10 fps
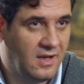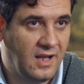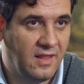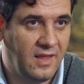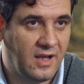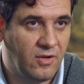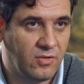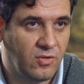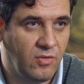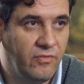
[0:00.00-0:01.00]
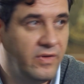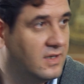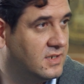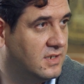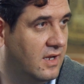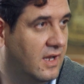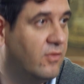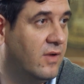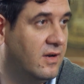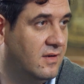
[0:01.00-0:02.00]
and they cannot convince
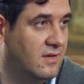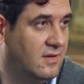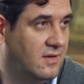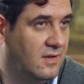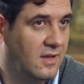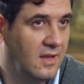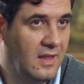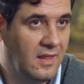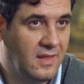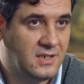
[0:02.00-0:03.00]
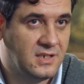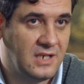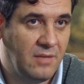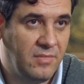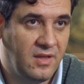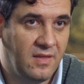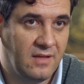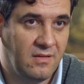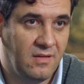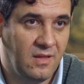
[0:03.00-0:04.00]
anyone. This is something
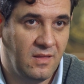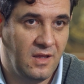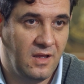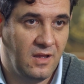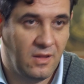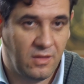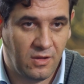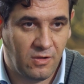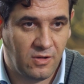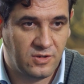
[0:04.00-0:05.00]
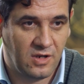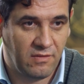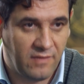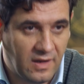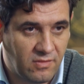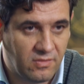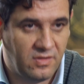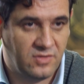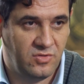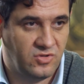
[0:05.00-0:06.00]
that uh, the theological
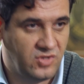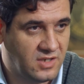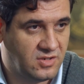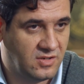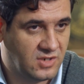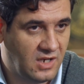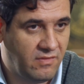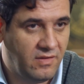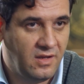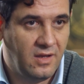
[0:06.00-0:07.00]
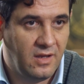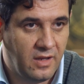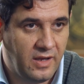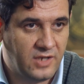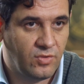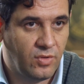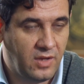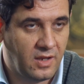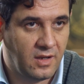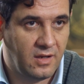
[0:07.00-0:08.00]
faculties, the church itself, has to
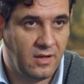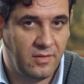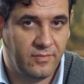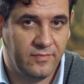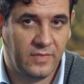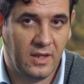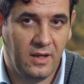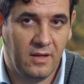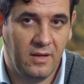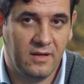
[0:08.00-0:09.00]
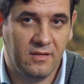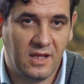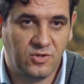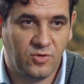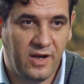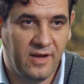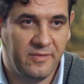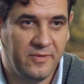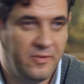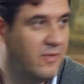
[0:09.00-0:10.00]
think. And that's why
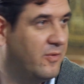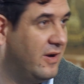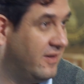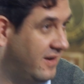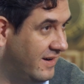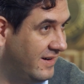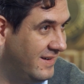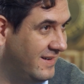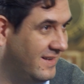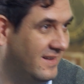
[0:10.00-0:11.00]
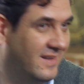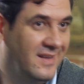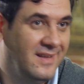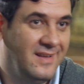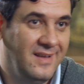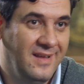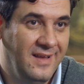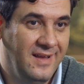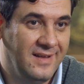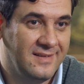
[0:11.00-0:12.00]
we are here.
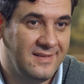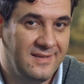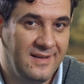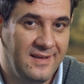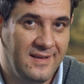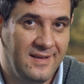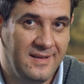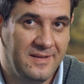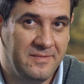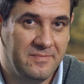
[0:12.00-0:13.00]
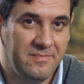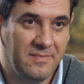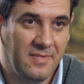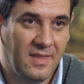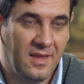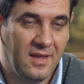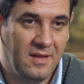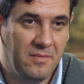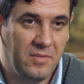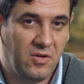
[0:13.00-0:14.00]
And uh,
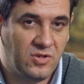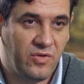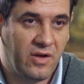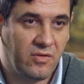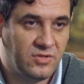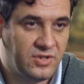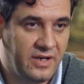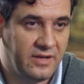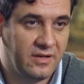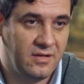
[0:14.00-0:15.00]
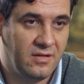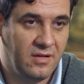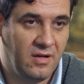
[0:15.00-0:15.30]
because we are concerned